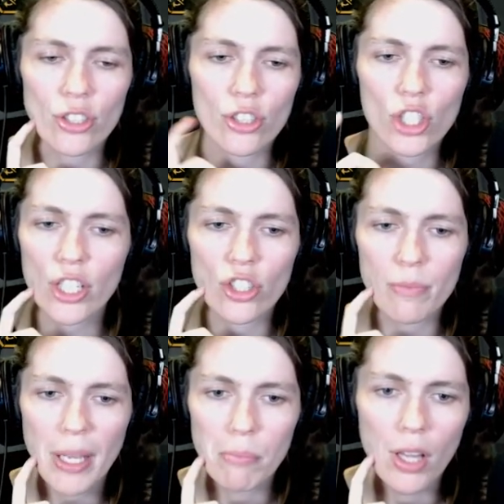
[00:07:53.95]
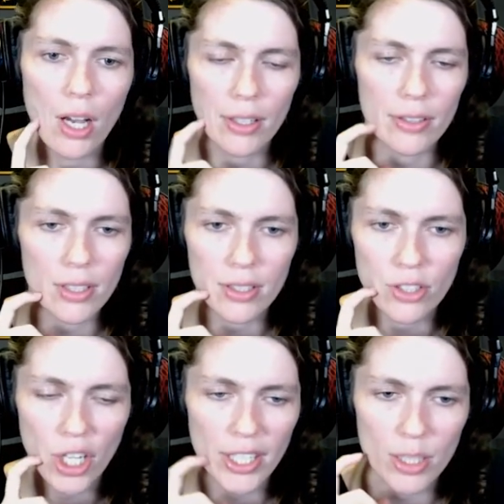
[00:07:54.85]
she can just make blockers because the
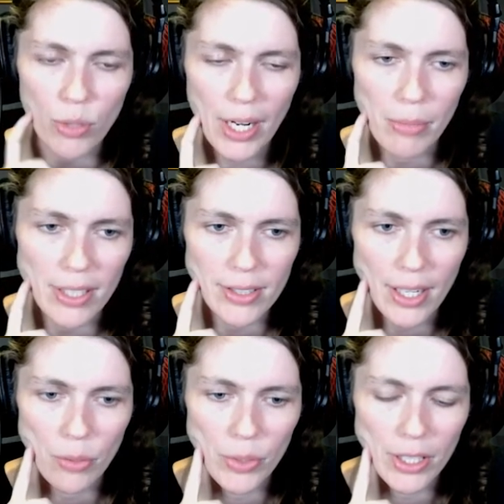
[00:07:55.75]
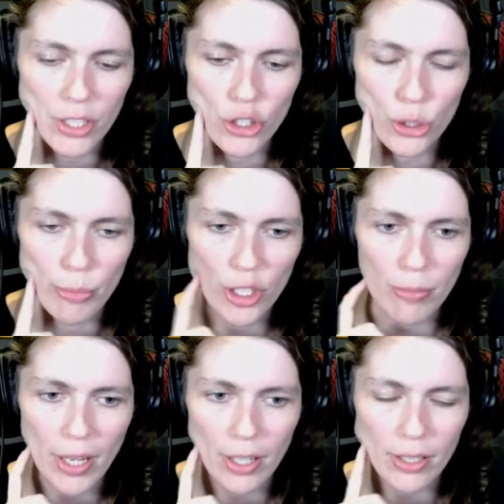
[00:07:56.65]
Johnny's Pridemates can't really do much
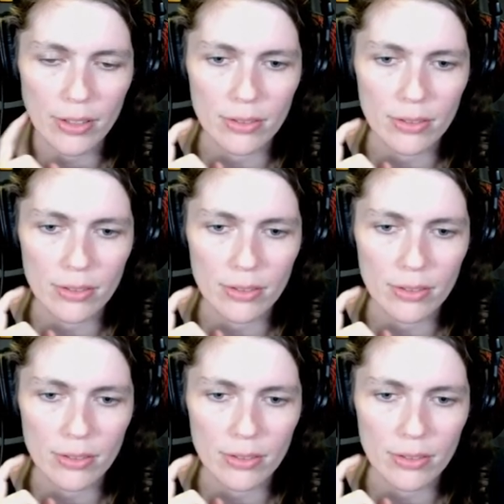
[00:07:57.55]
about it.